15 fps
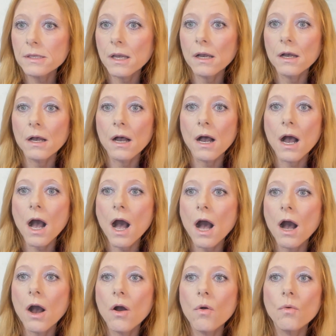
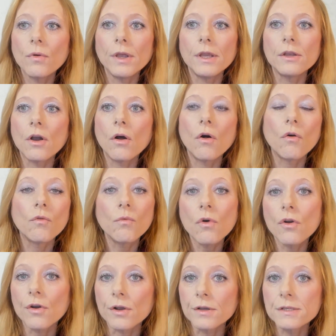how it all
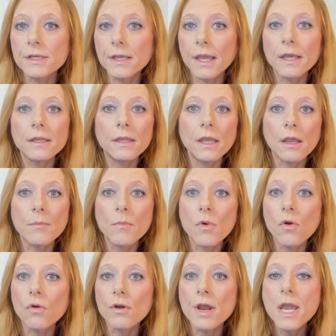works, getting
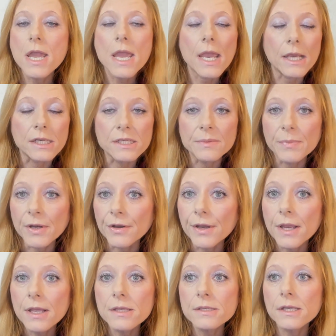more
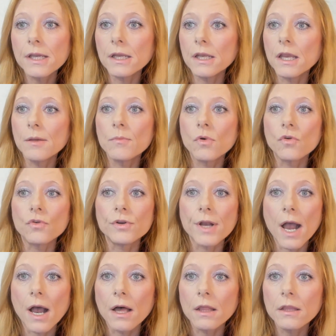experience, getting more
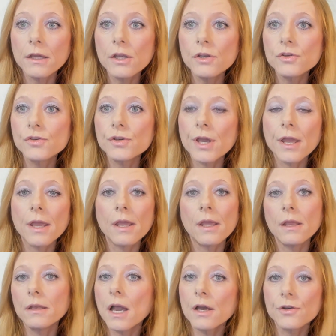knowledge,
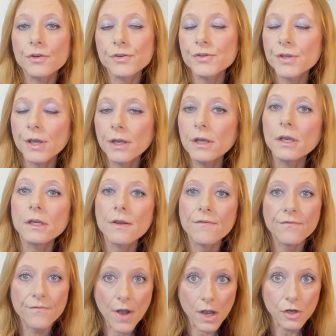and understanding the
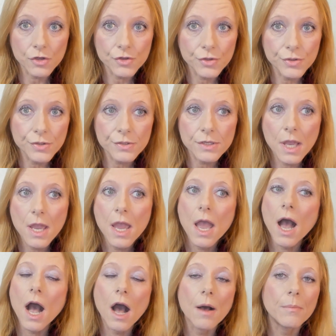functions,
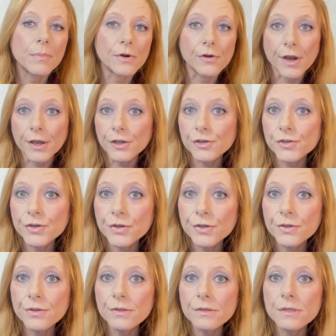
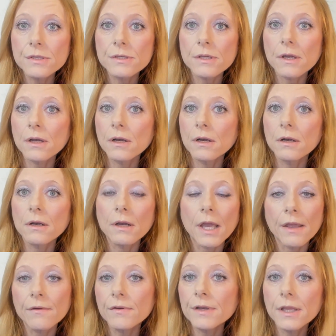operations,
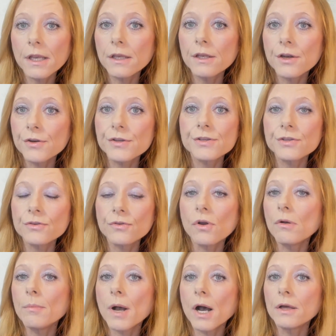everything there is to
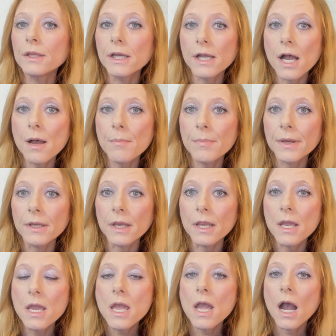know about the
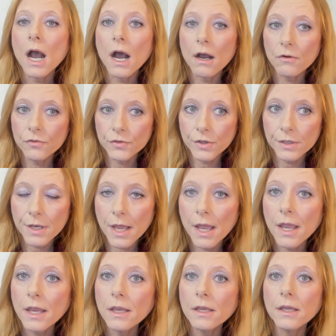company. After
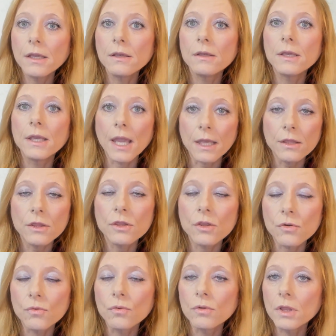they get
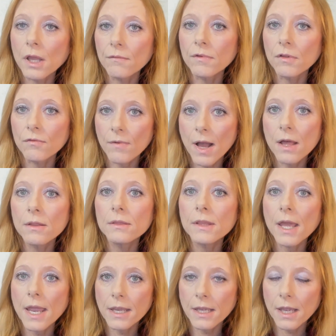through level 1,
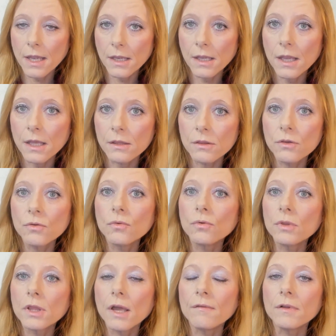they can get to
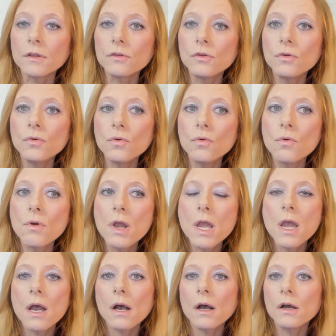level 2
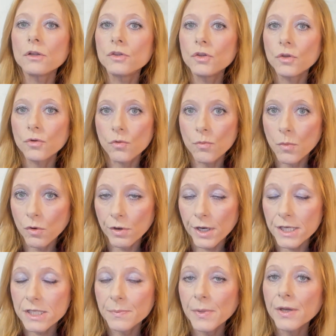through more
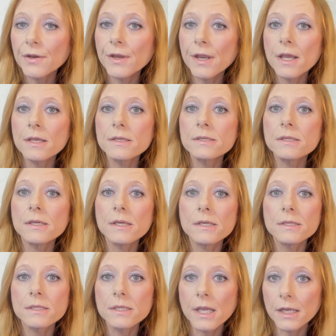
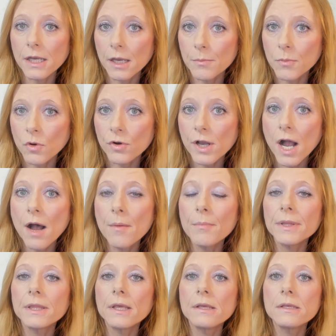experiences, getting more
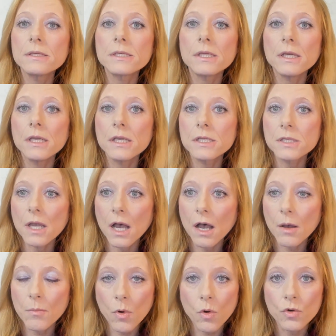competencies,
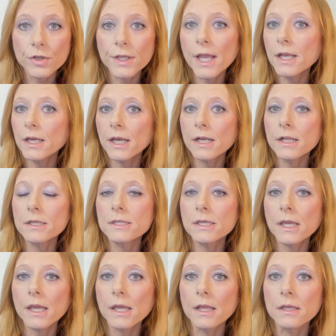more technical
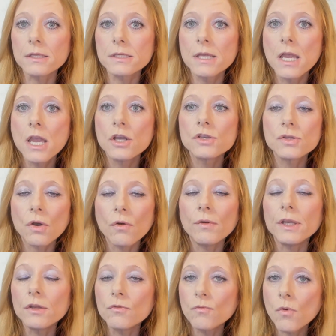skills. So
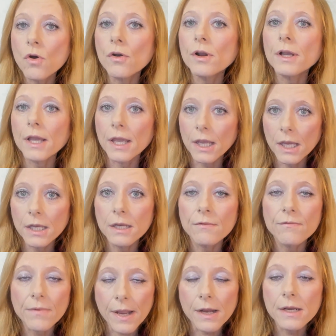it works in
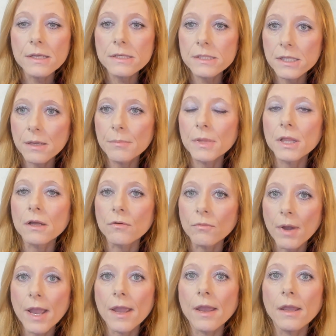a very similar
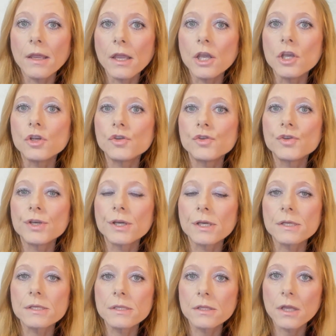way. It's
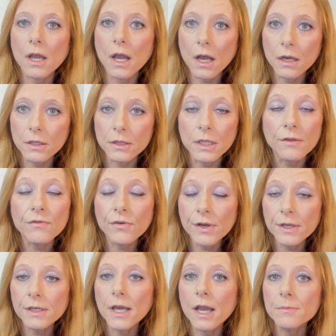just
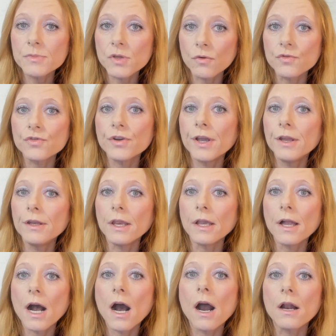different types of
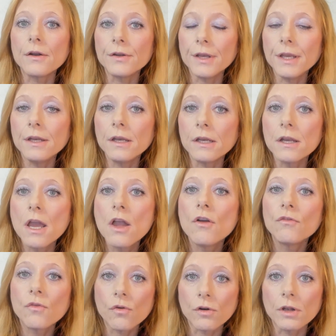training are needed
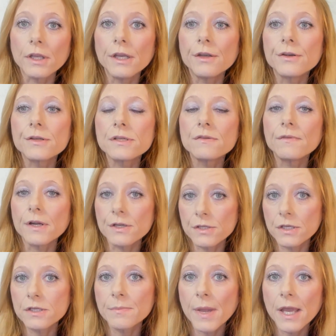for leaders
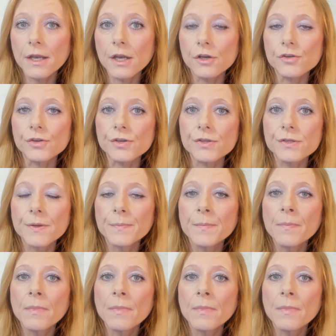versus managers.